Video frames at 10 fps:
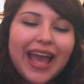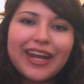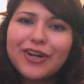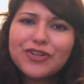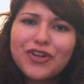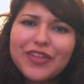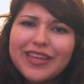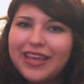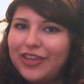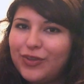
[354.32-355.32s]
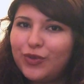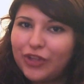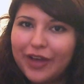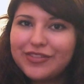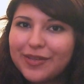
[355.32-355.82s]
And I know what you're thinking, you
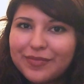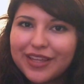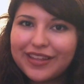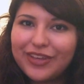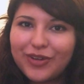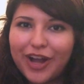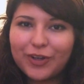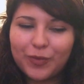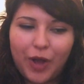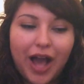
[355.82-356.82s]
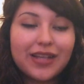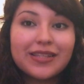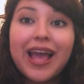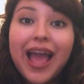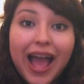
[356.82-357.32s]
love something that you got in your
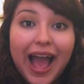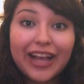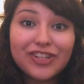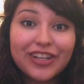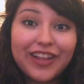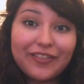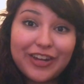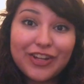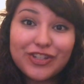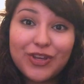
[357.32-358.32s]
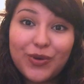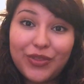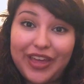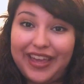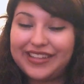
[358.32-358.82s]
box? I actually loved two
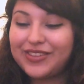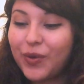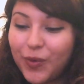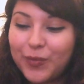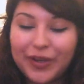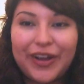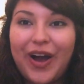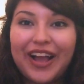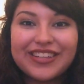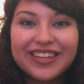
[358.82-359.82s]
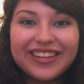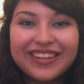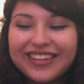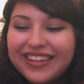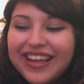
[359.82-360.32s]
things, oh my gosh.
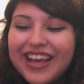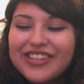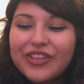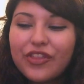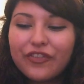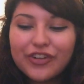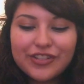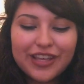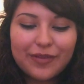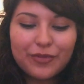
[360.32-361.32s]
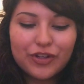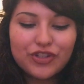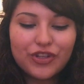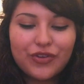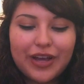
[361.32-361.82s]
So the first thing I'm going to
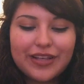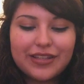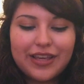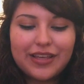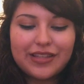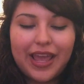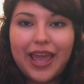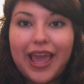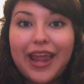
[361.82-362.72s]
show you guys is a